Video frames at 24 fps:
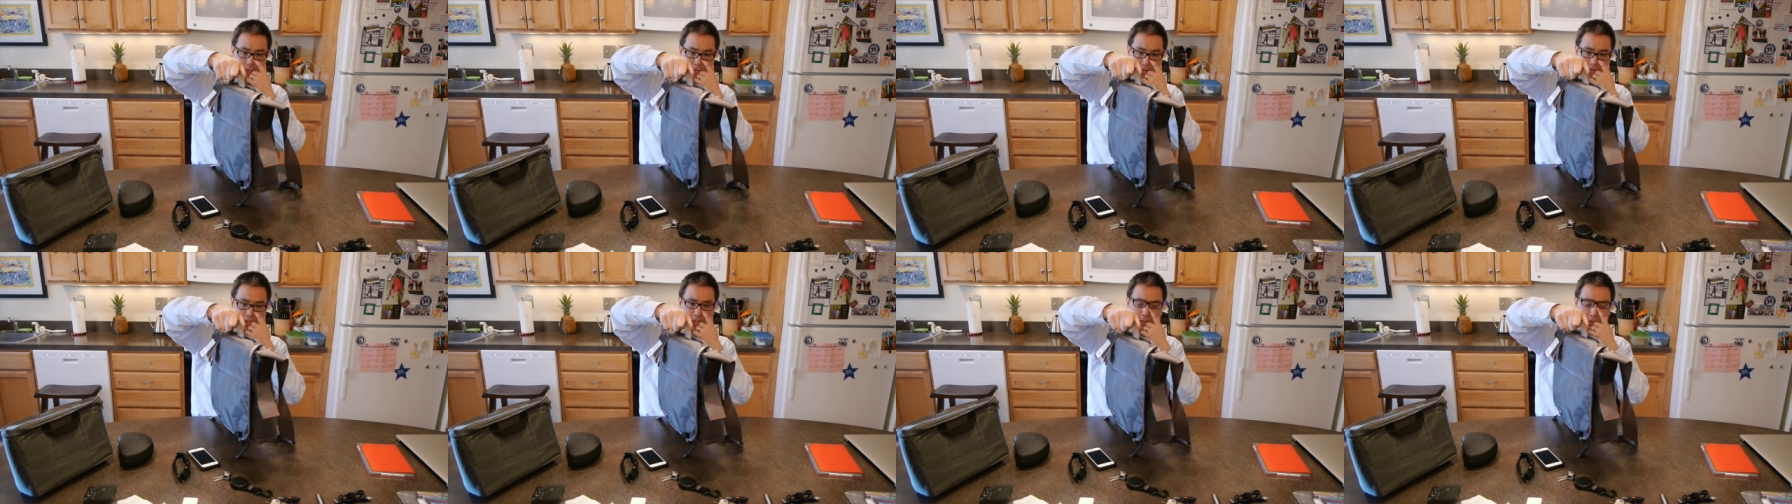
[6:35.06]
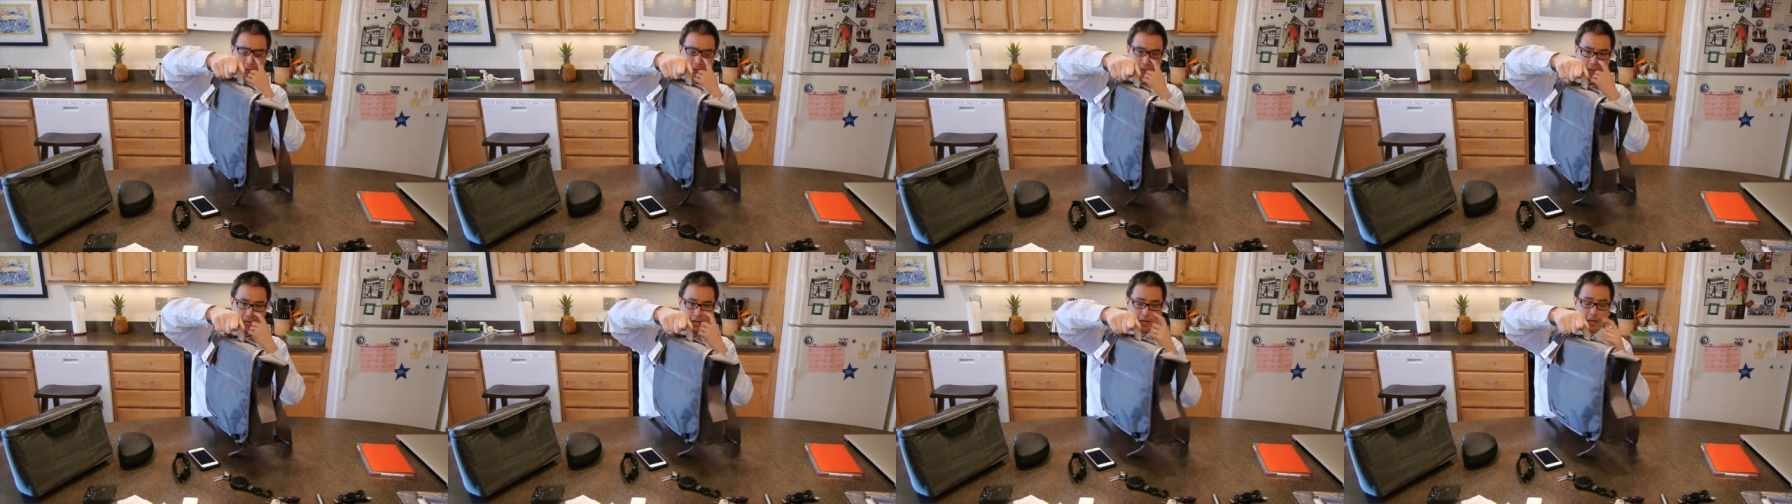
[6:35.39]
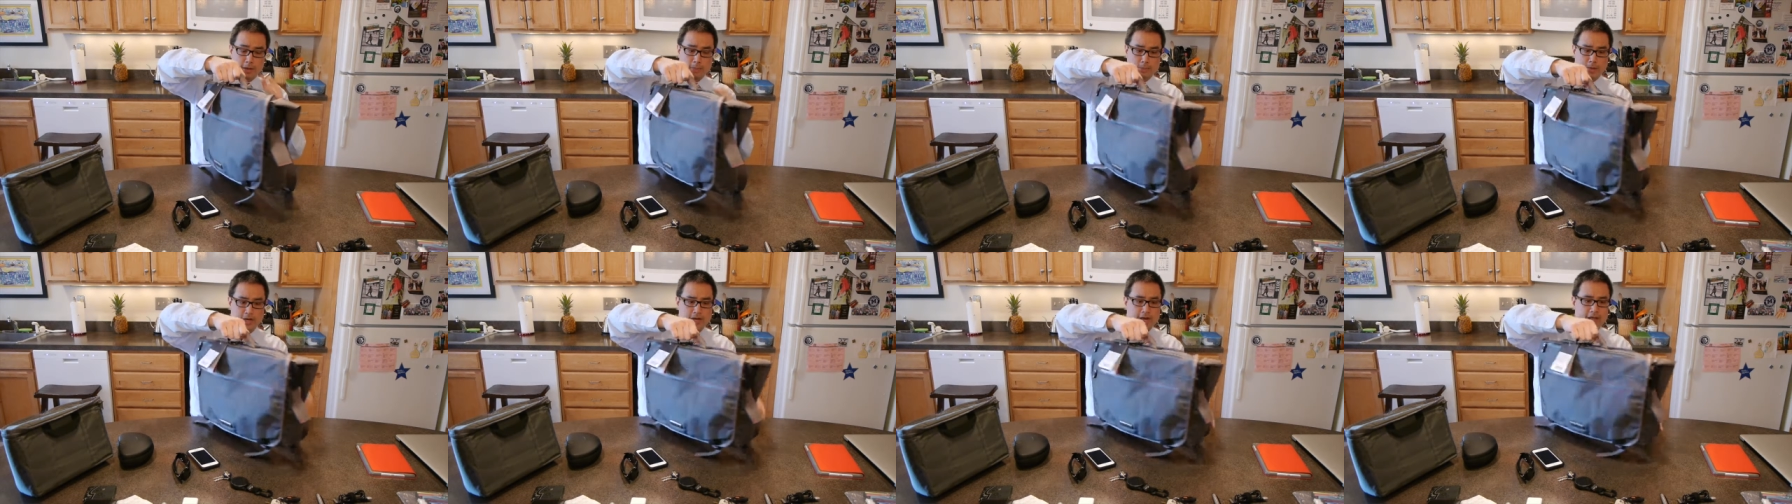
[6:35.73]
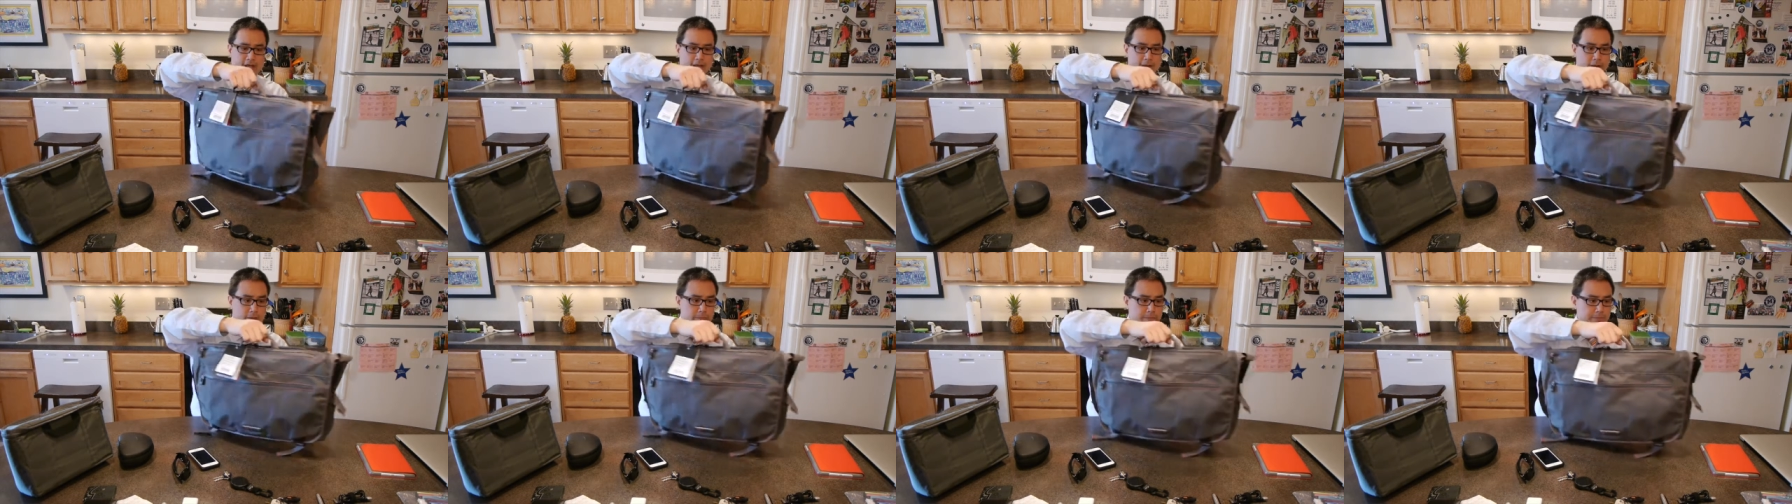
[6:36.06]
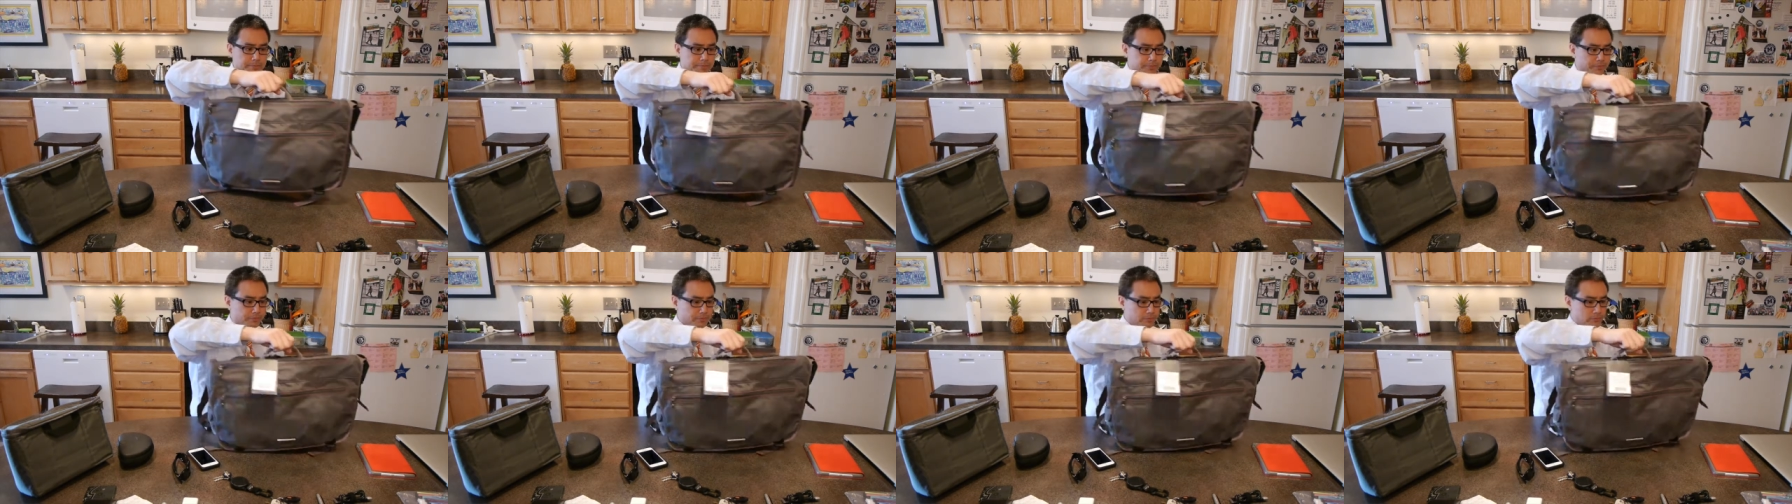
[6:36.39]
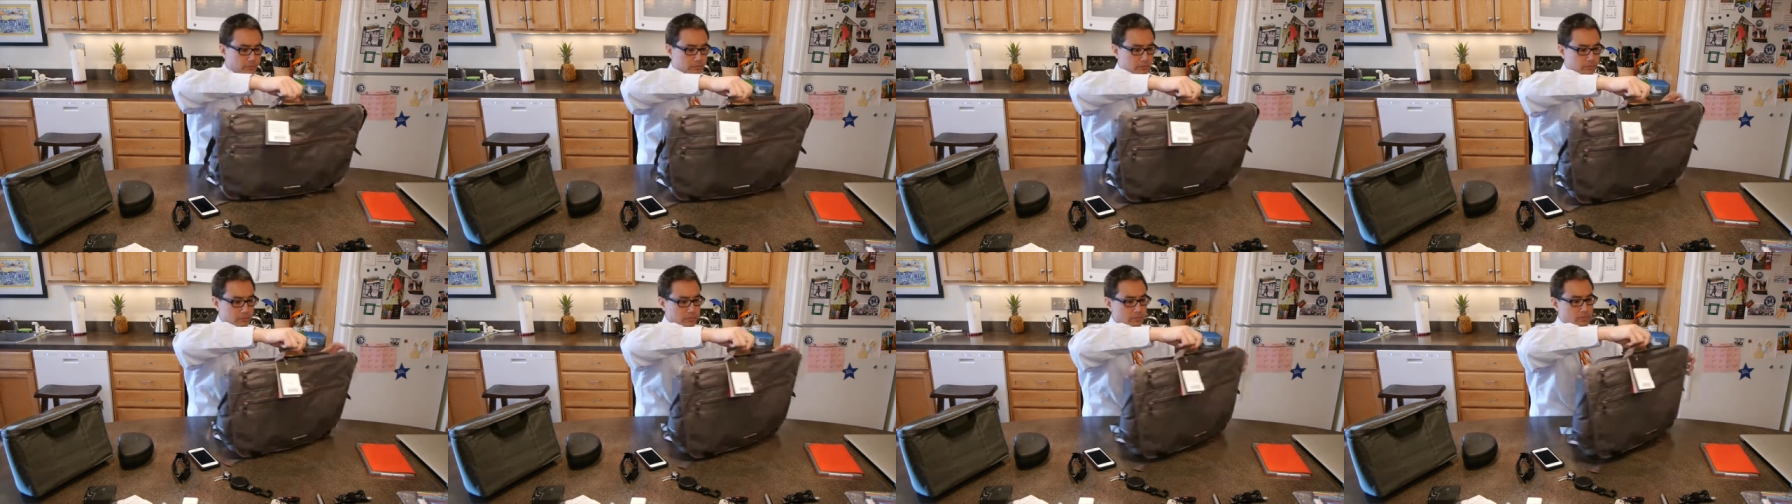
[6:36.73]
nice straight up and down.
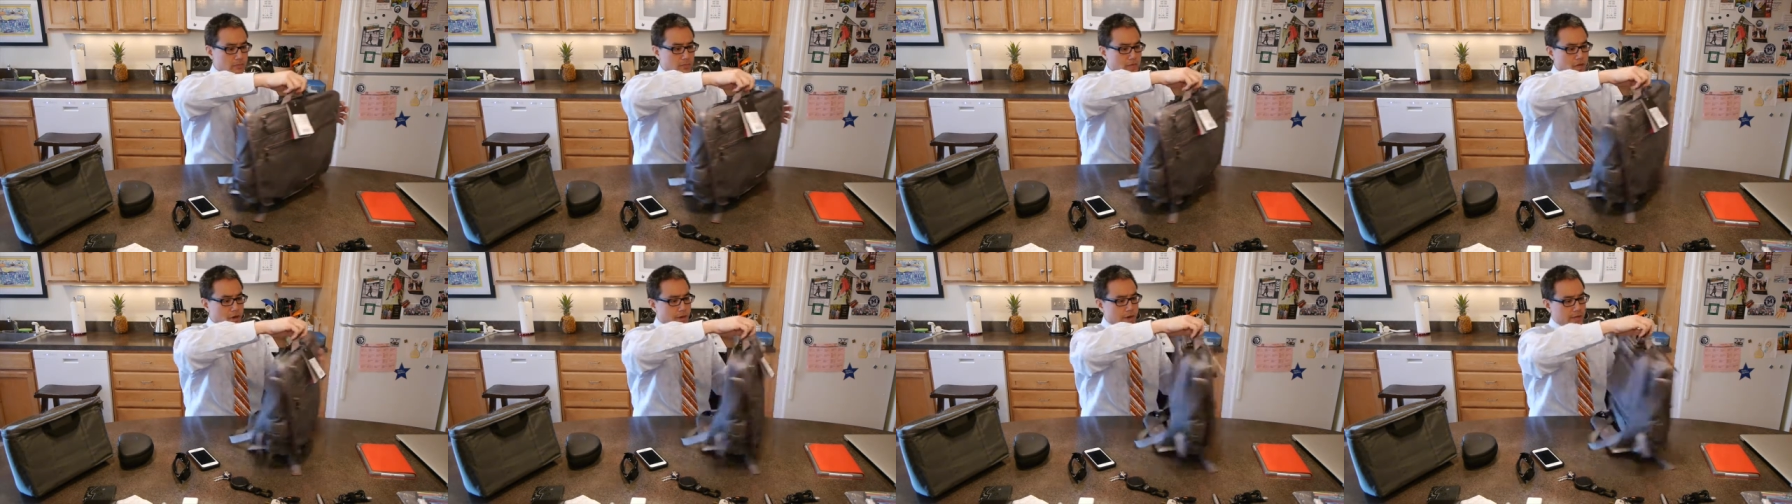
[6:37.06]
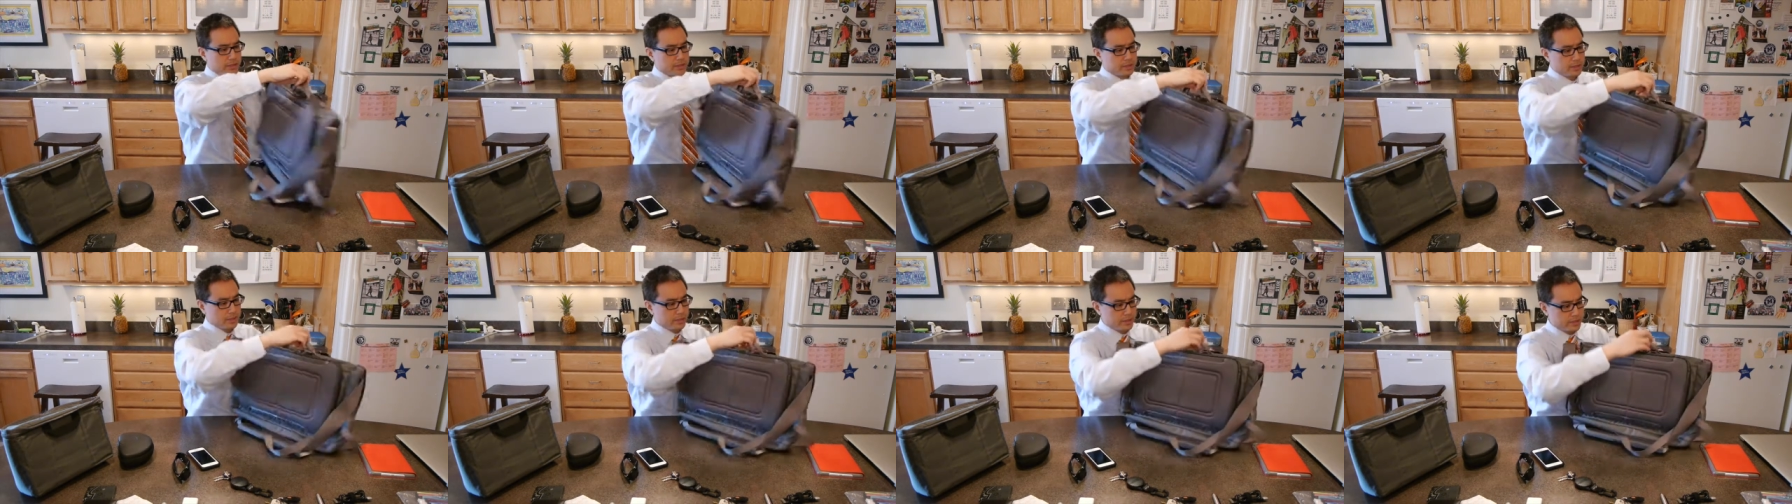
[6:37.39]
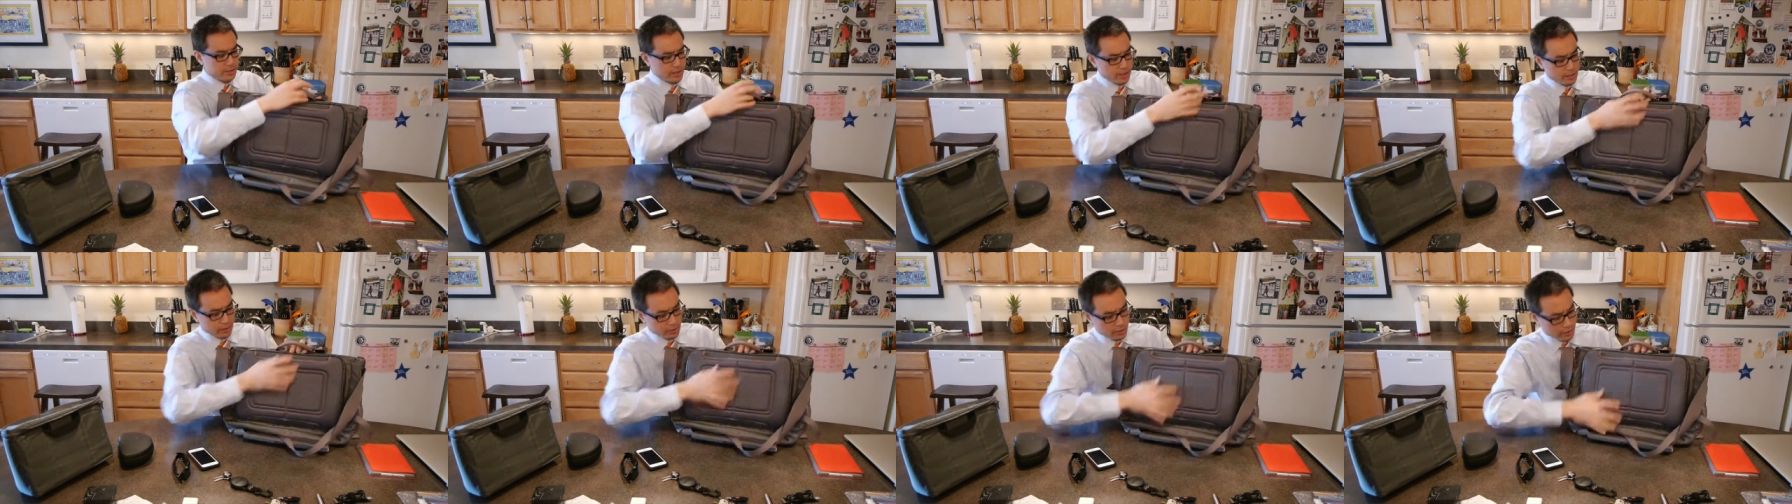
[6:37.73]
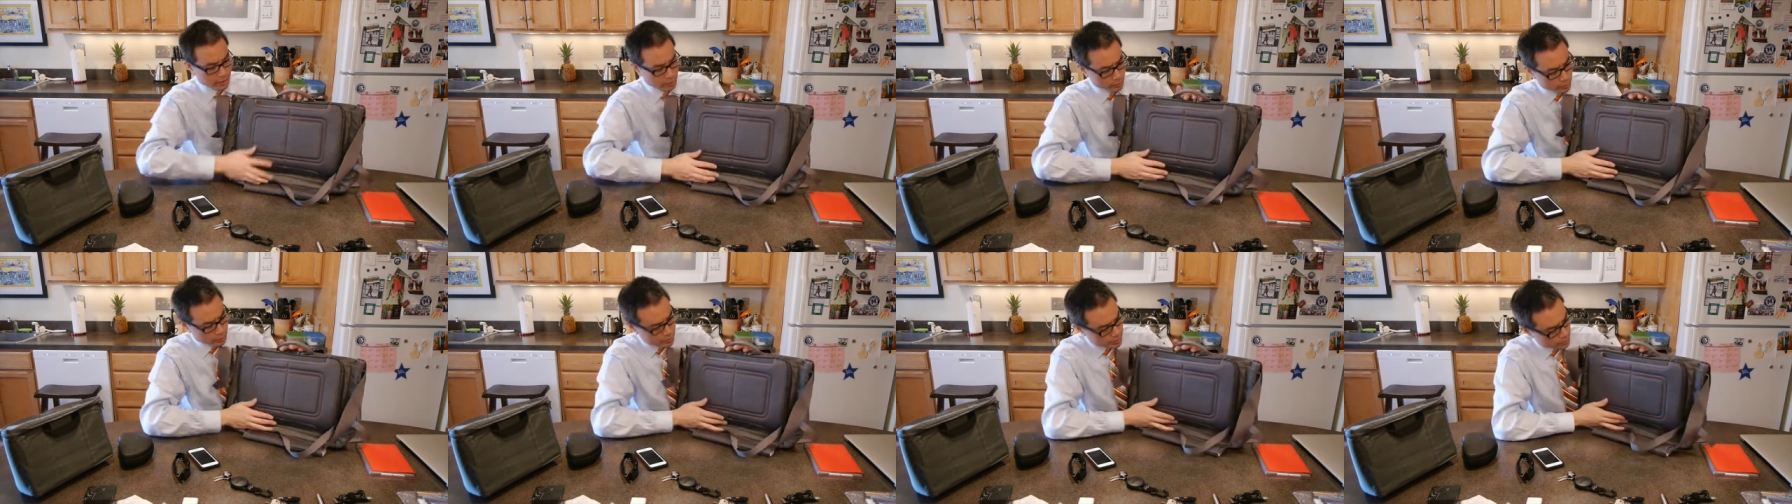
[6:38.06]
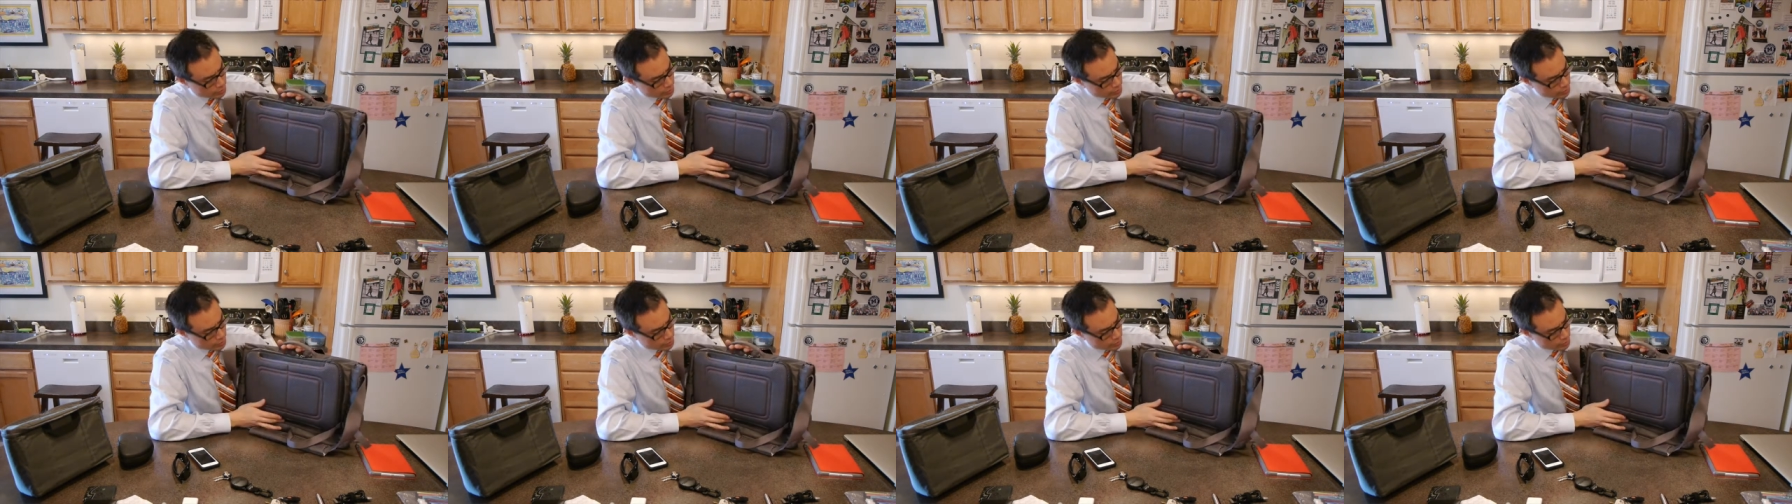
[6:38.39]
All right, so let's take a look at what's